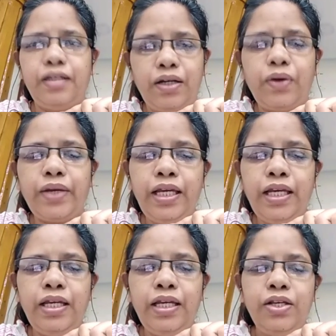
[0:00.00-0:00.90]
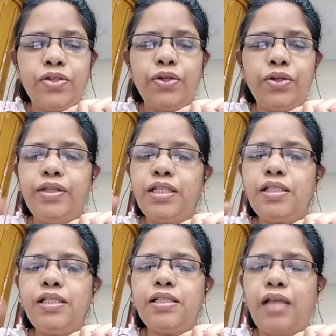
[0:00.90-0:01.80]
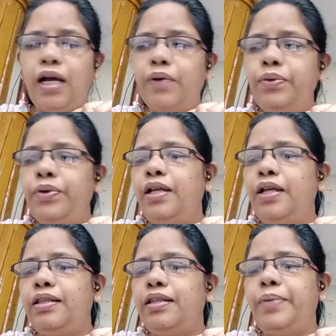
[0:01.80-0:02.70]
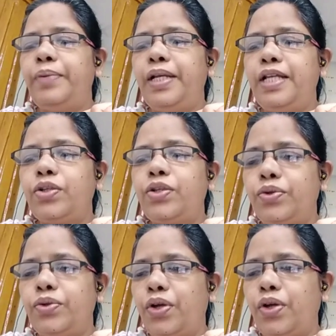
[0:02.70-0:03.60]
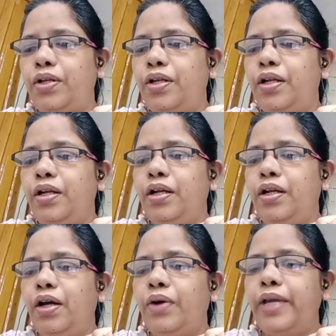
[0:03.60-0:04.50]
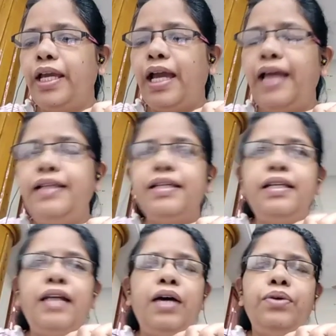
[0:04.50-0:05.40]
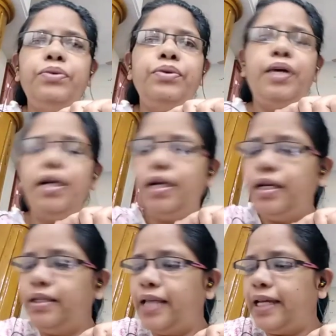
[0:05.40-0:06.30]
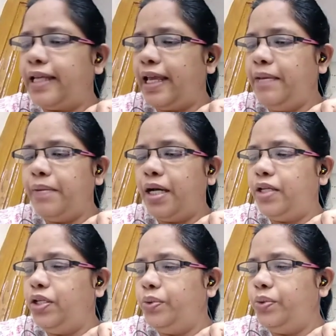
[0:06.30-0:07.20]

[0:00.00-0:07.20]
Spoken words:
Okay, so this is how the village goes on. Okay, and now there came a new